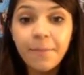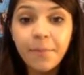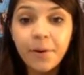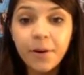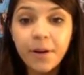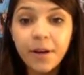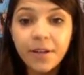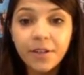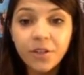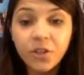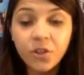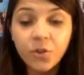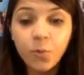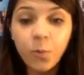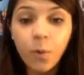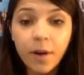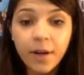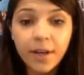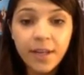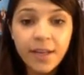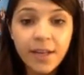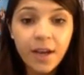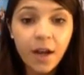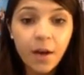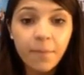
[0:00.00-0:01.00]
put
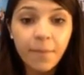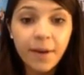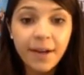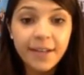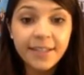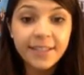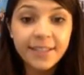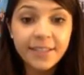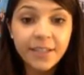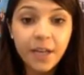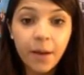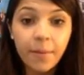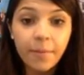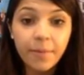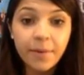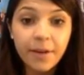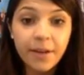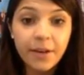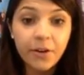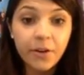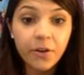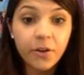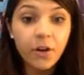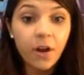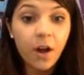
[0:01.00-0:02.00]
20 on my
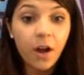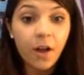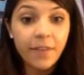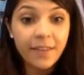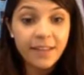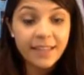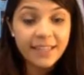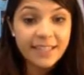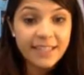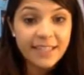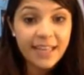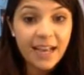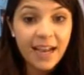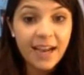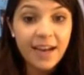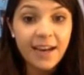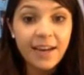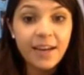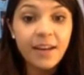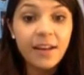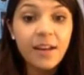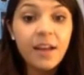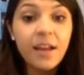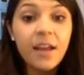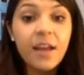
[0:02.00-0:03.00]
denominator on this
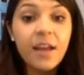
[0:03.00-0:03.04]
side,